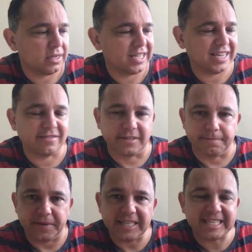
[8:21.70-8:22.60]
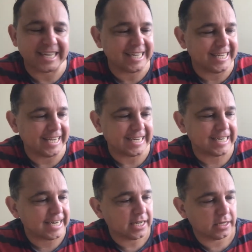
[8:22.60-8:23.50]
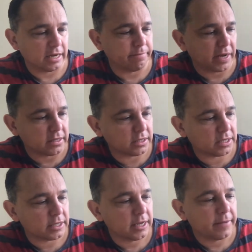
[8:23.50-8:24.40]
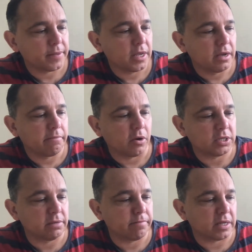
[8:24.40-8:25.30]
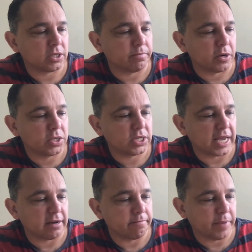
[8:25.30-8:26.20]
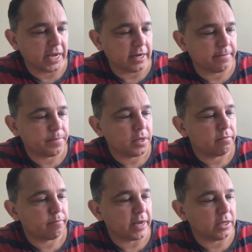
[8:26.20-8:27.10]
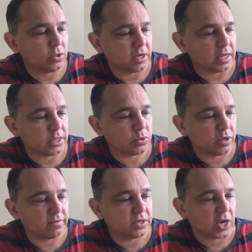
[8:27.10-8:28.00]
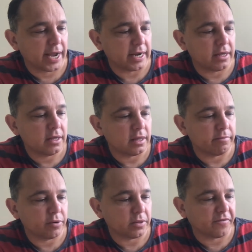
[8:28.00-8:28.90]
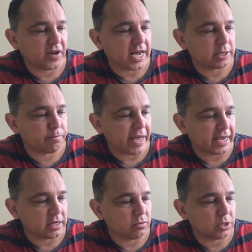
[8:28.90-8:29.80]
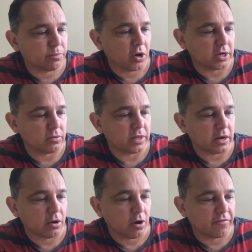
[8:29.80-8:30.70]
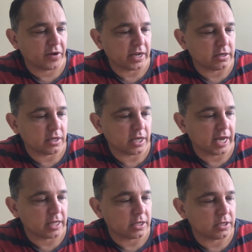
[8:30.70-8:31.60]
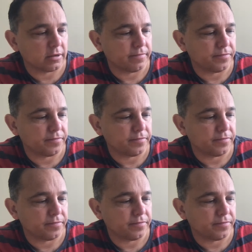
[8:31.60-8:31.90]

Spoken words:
Well, that was Bean's idea, said Bunce. Boggis and Bunce both stared at Bean. Bean took another swig of cider, then put the flask back into his pocket without offering it to the others.